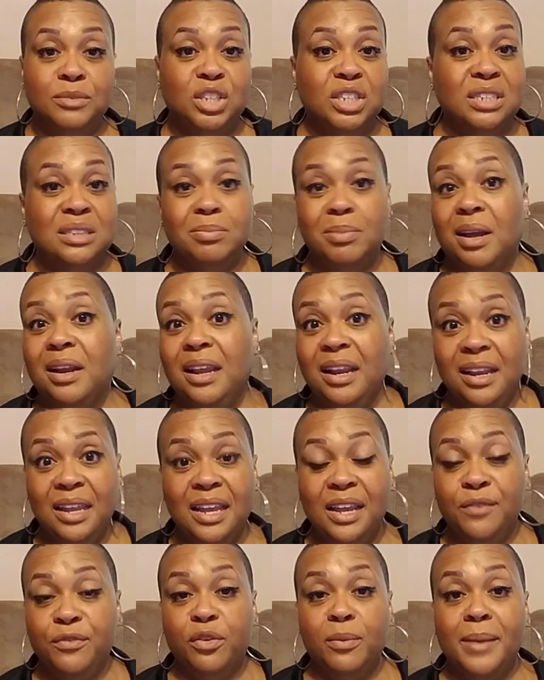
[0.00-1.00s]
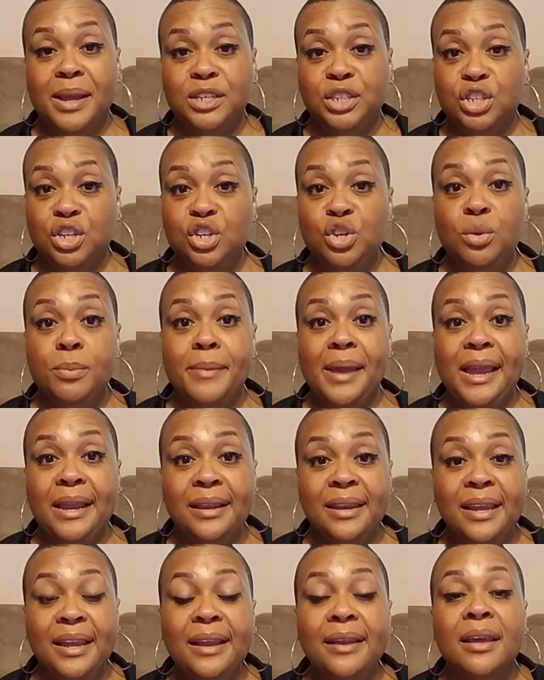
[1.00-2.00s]
just about any information you may
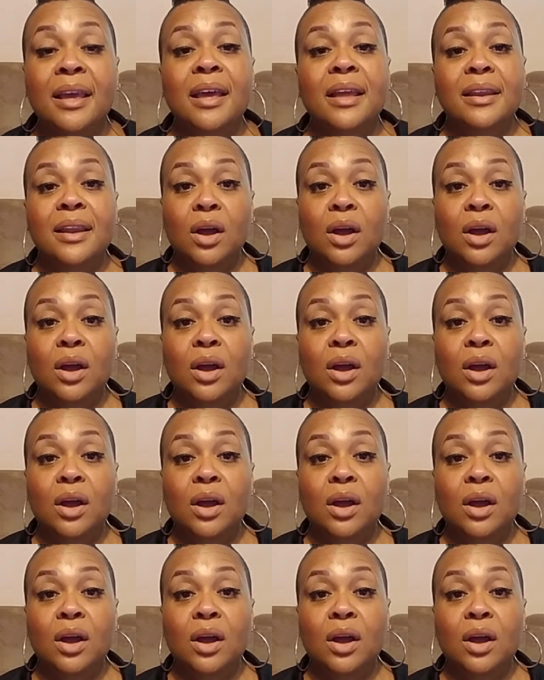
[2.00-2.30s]
need?